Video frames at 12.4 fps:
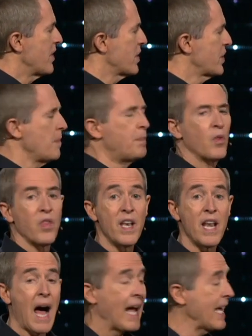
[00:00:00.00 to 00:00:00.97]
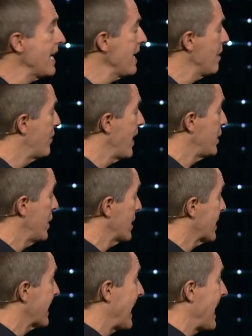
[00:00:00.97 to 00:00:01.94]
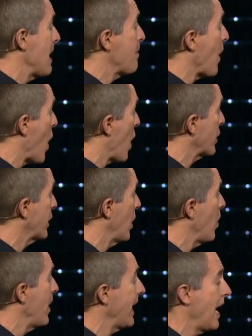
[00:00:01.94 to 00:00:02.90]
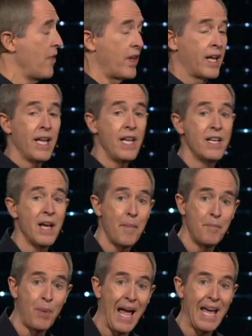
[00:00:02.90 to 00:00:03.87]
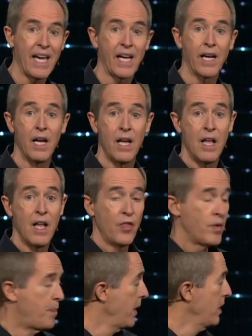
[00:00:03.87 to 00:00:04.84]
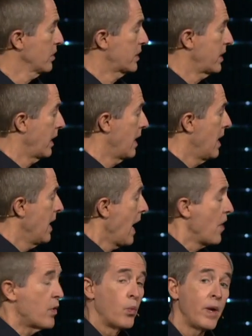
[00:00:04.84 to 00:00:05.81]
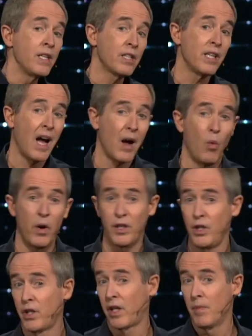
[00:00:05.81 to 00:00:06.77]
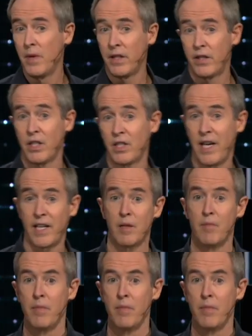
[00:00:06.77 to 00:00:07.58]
the naive, they just keep on going and they end up paying the penalty. And the reason I wanted you to commit this saying to